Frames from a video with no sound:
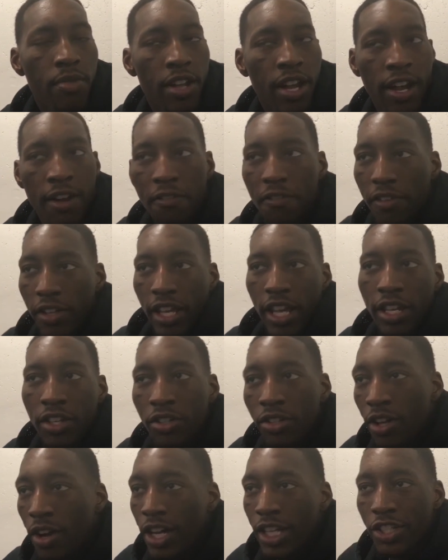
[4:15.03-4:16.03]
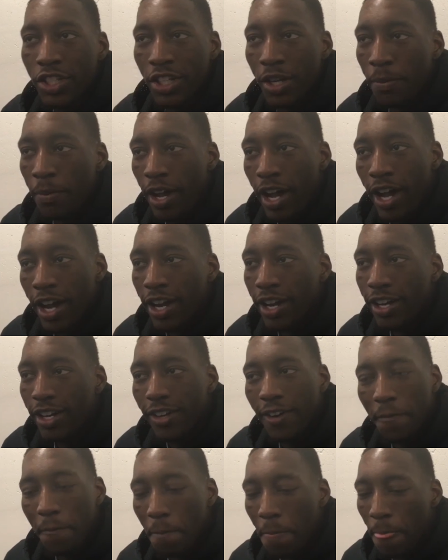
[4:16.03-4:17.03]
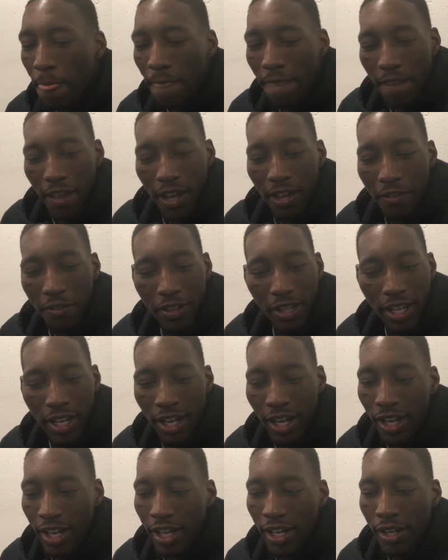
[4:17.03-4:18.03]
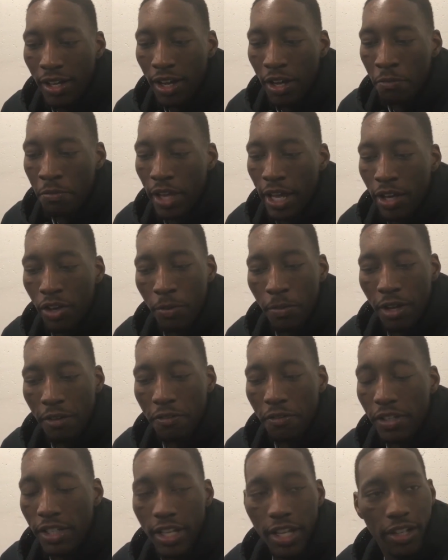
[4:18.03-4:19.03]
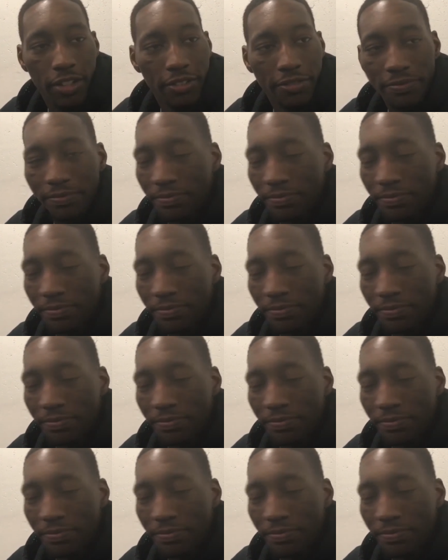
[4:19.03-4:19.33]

Yeah, I feel like, you know, I jump higher. I feel like I'm light on my feet now.